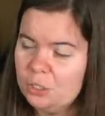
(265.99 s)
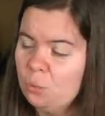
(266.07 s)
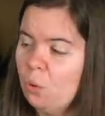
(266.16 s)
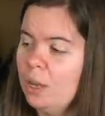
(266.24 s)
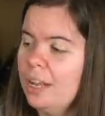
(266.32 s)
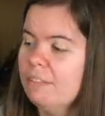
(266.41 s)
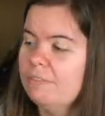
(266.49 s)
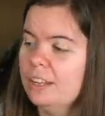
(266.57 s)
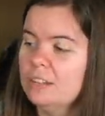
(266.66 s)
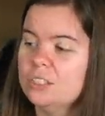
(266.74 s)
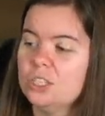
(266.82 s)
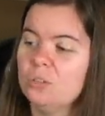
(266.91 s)
You want it
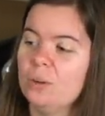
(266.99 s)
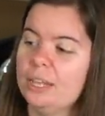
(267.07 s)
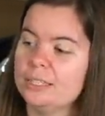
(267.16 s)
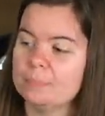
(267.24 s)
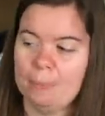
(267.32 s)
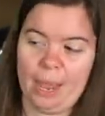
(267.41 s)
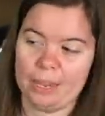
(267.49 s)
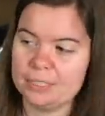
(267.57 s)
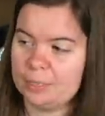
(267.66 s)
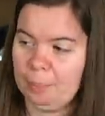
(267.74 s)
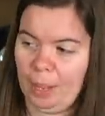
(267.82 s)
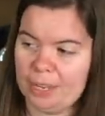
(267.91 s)
filled to its max
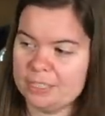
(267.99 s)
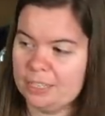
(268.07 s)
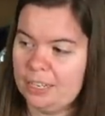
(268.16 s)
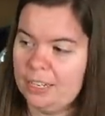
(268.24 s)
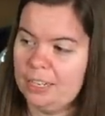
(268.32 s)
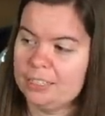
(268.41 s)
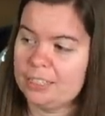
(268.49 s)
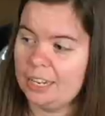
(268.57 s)
capacity because